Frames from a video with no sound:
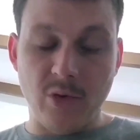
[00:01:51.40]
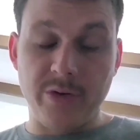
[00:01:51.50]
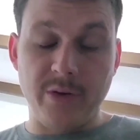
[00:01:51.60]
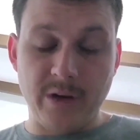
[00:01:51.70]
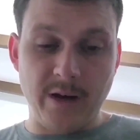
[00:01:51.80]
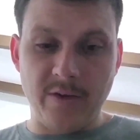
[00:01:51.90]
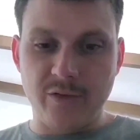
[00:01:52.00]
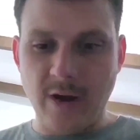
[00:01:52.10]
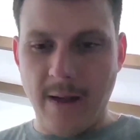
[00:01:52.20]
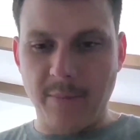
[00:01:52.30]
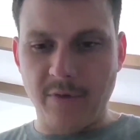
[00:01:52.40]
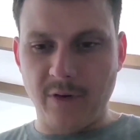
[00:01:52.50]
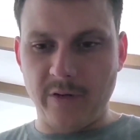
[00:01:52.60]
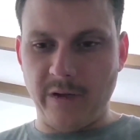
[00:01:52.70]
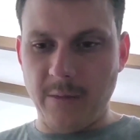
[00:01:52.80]
Muldoon and his
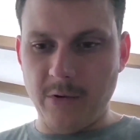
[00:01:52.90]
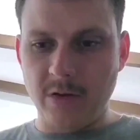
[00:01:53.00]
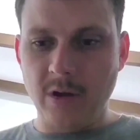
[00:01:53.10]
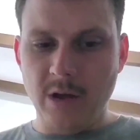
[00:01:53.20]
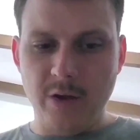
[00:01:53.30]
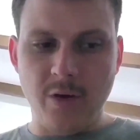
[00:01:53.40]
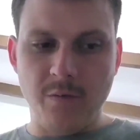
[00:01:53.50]
traps, for example.